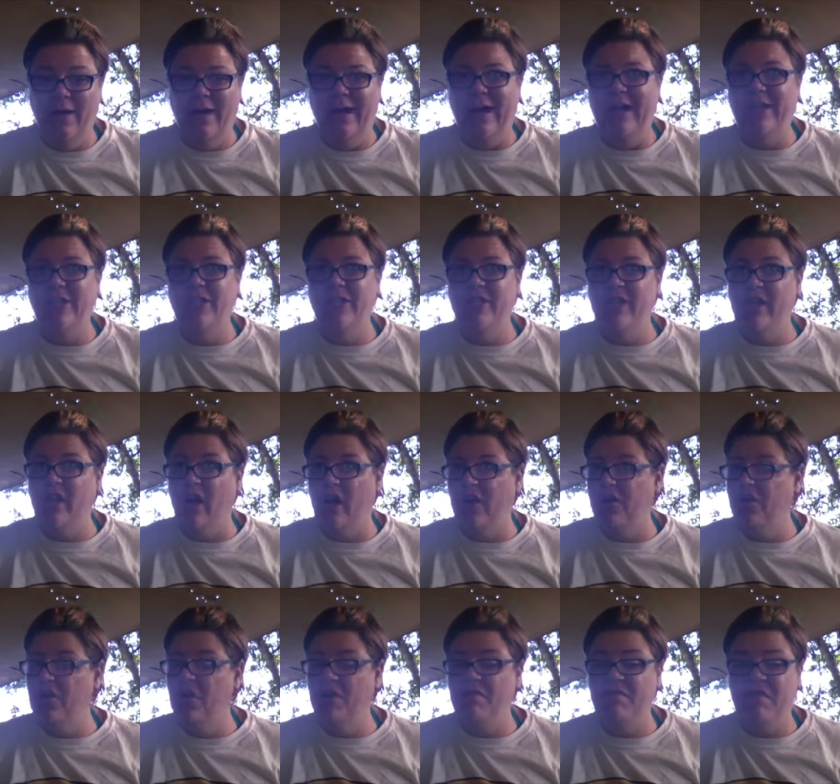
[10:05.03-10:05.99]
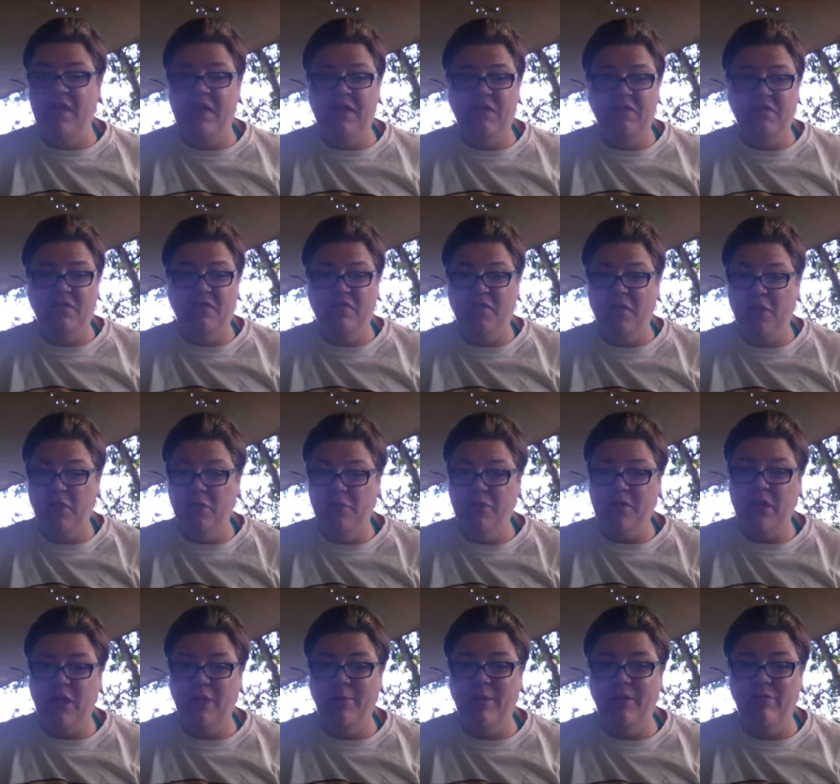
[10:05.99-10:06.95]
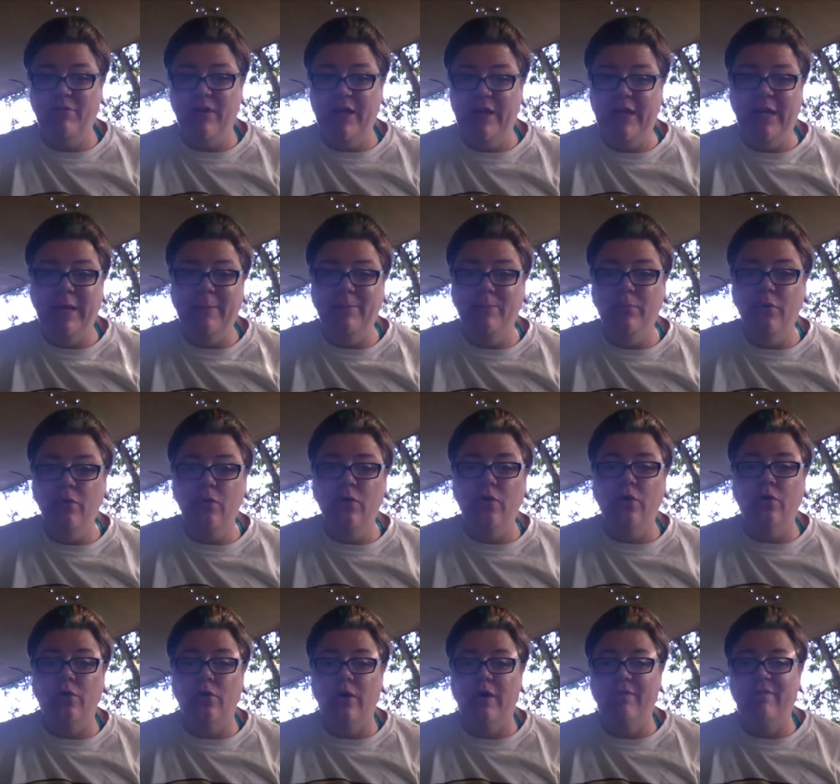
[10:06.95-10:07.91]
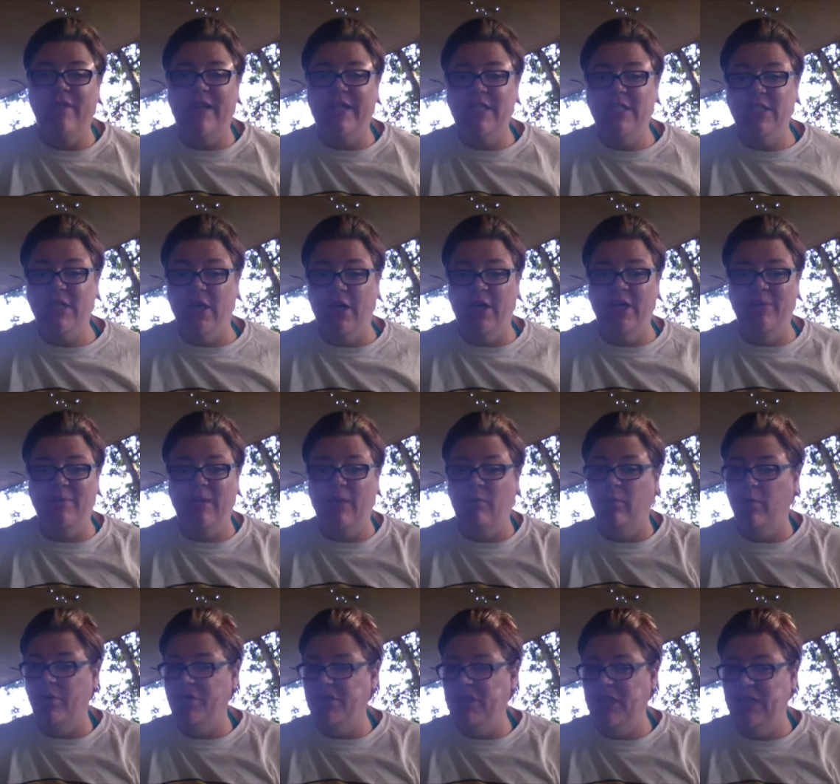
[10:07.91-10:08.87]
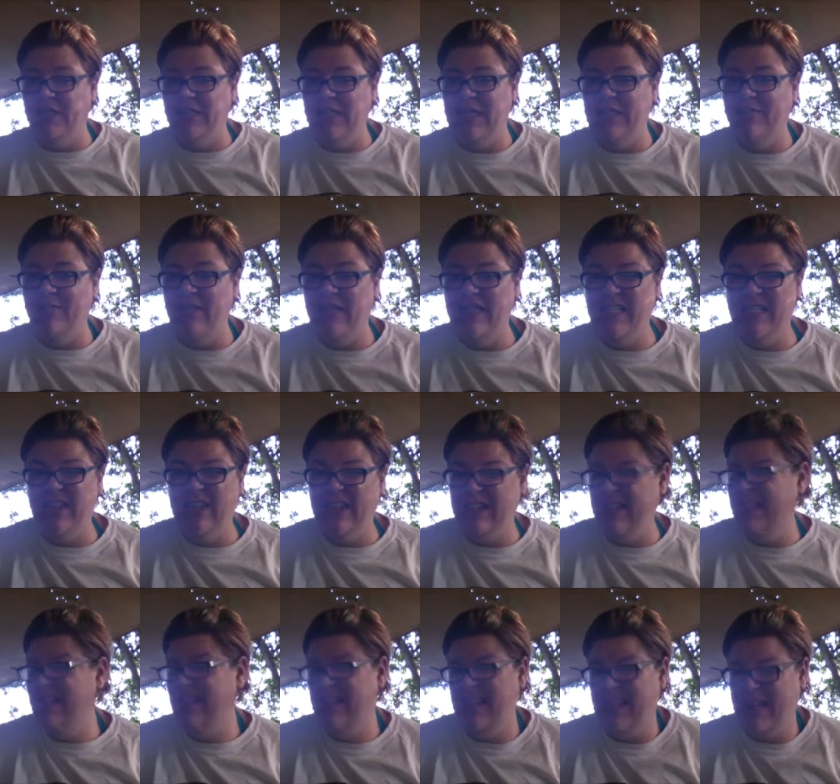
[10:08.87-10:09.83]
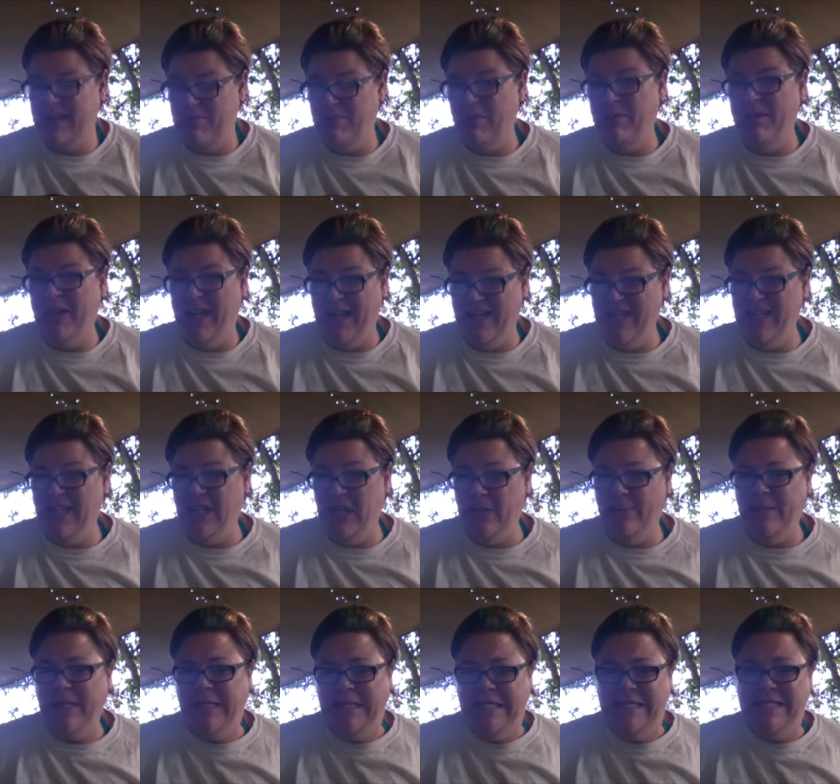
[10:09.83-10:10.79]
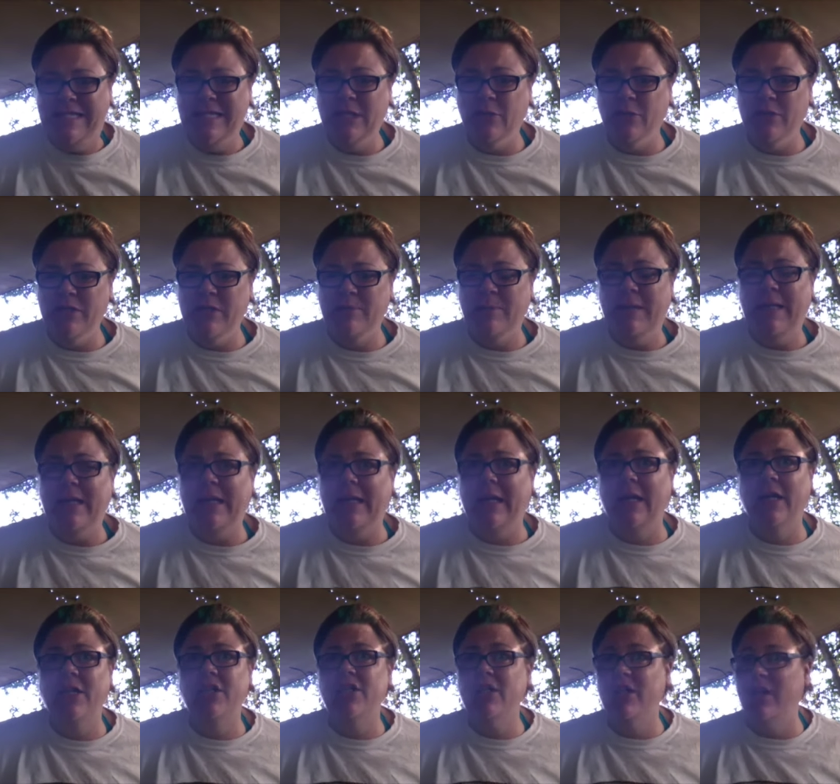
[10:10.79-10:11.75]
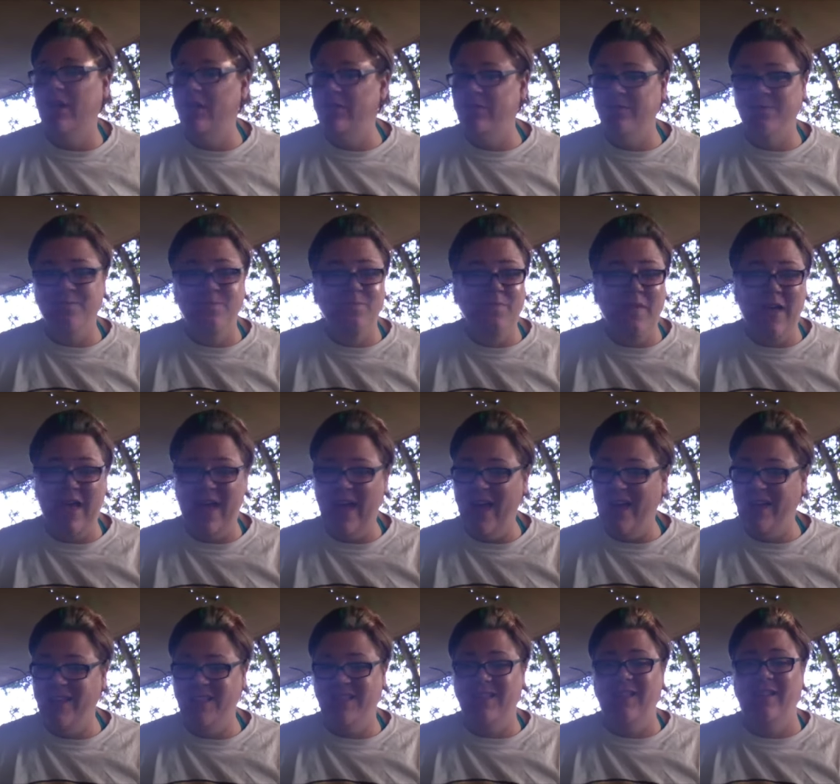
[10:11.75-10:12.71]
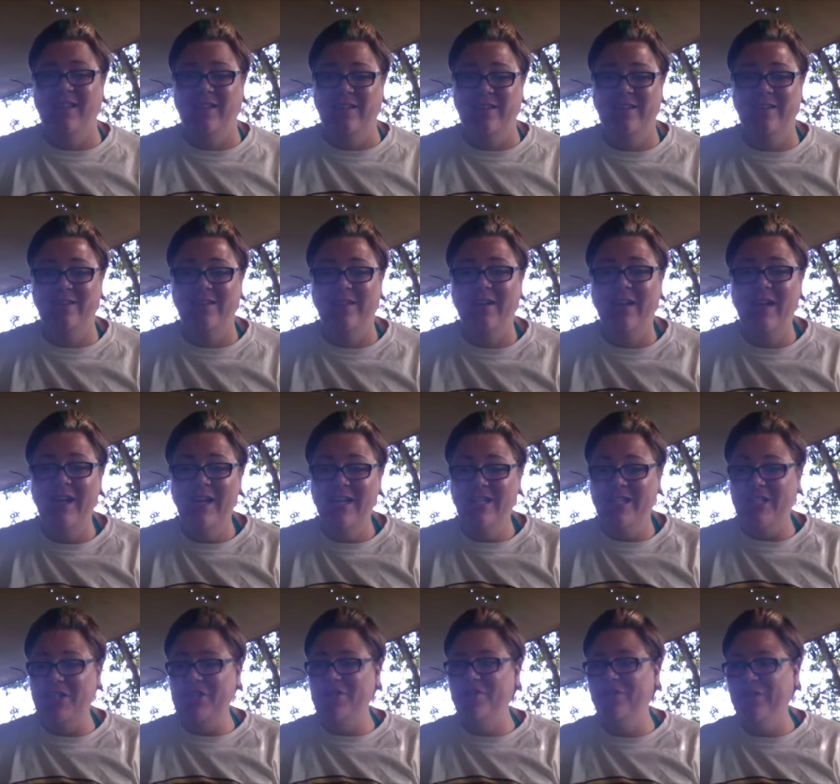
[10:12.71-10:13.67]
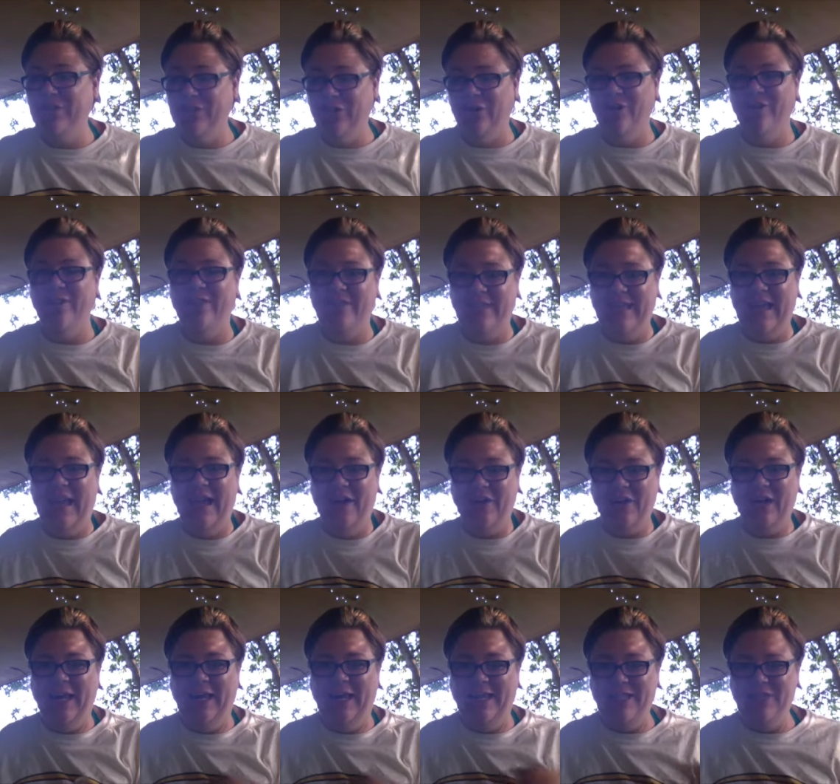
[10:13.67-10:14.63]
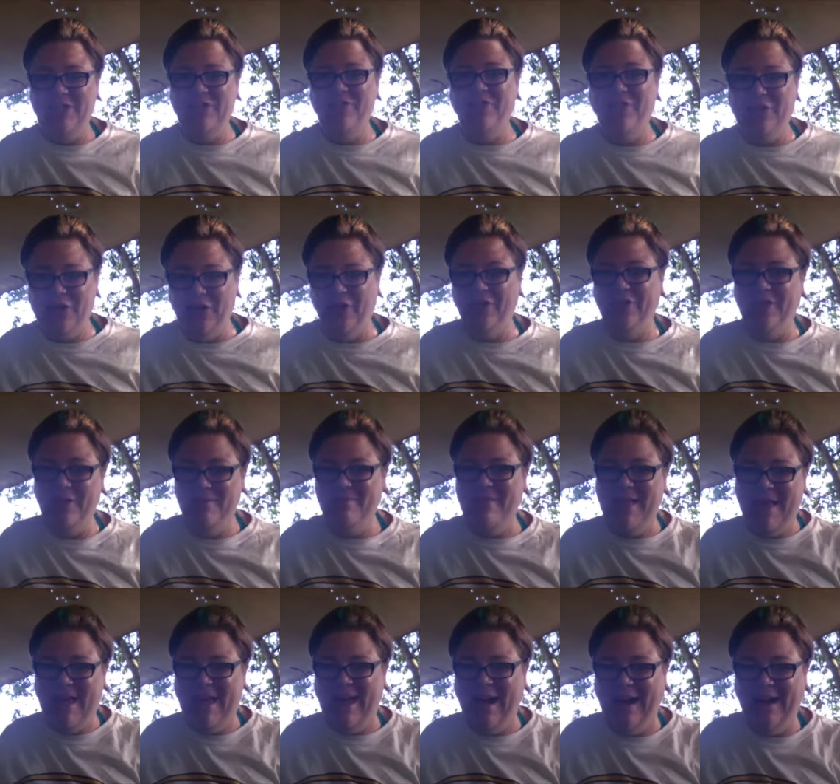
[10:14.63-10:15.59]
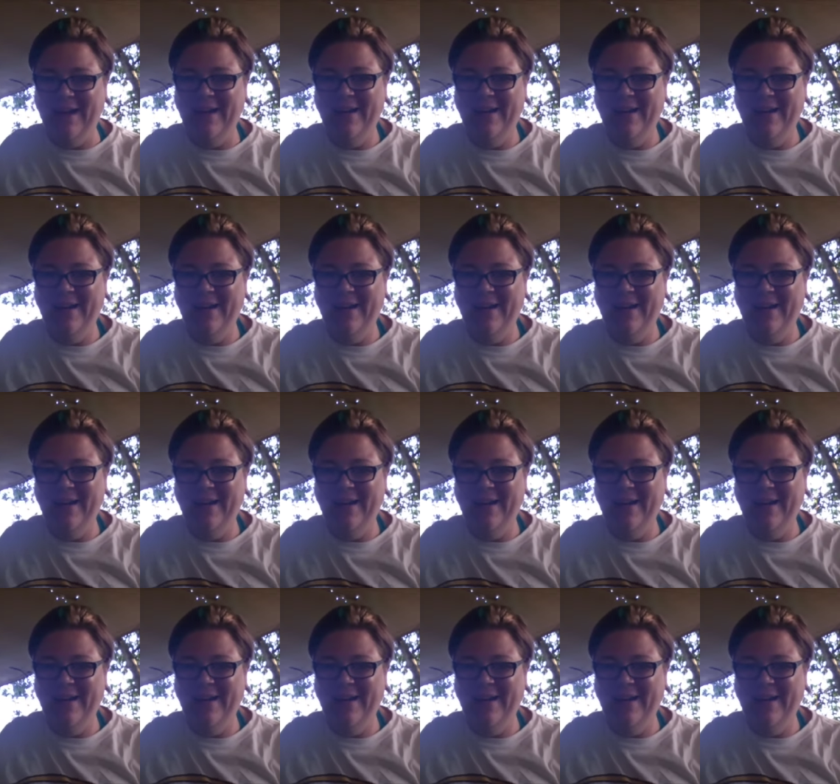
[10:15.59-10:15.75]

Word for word: And she said, I don't know if that's for you is going to be reading a book or if that's going to be watching a TV series. That's probably actually going to be knitting or spinning. And she goes, excellent. She said, you've got the outlets, you've got them there.